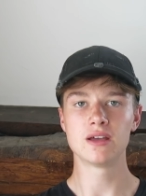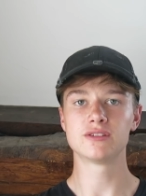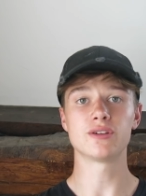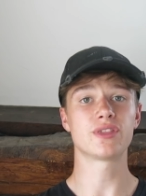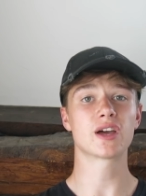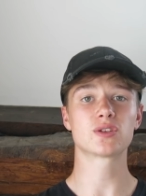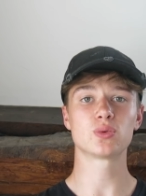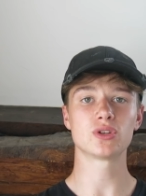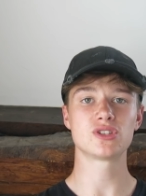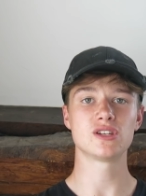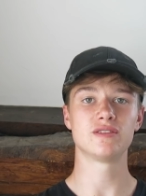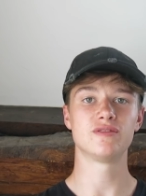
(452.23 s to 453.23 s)
So thanks for
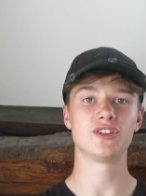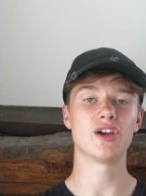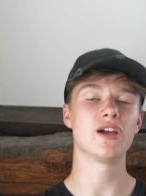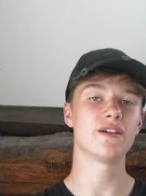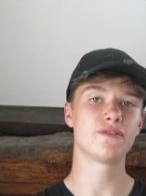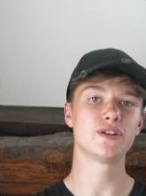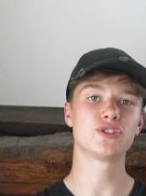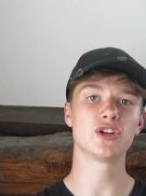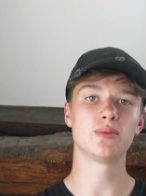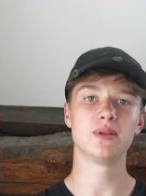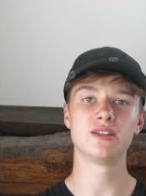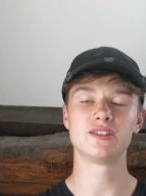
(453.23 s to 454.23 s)
watching this video. If you
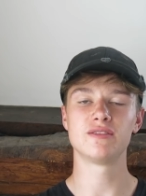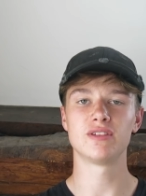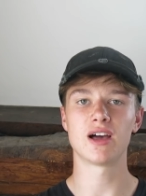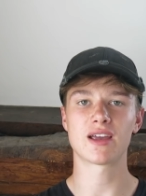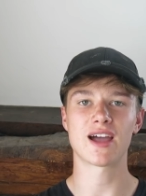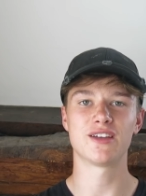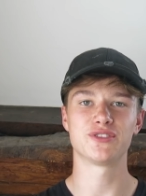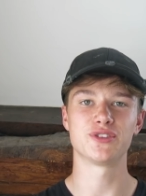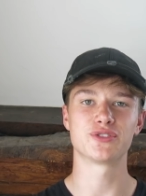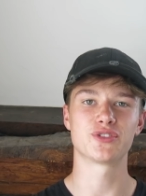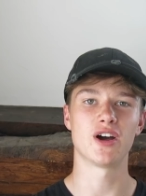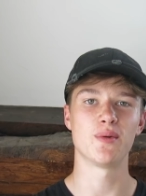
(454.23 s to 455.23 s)
enjoyed, please leave a like and
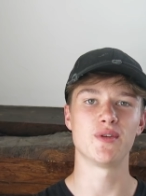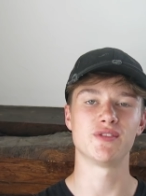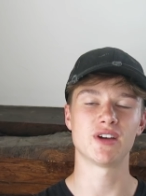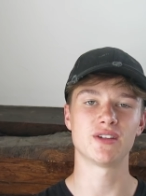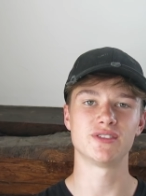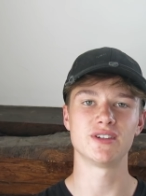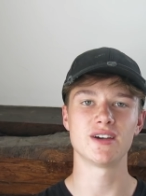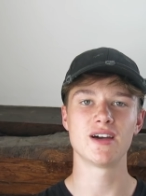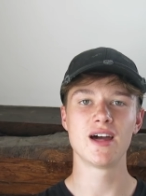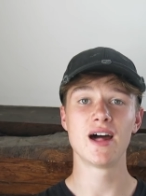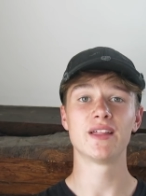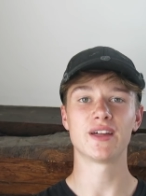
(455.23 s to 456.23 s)
subscribe if you're not here.
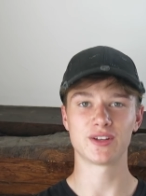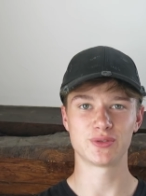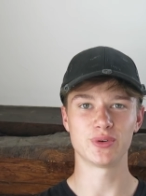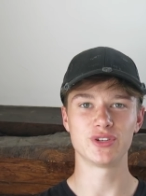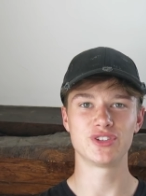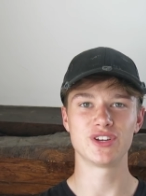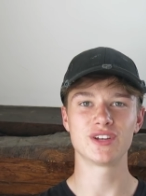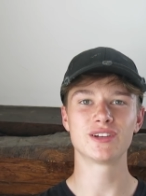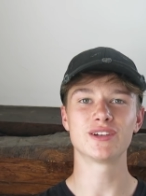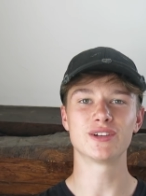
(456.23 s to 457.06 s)
Thanks for watching.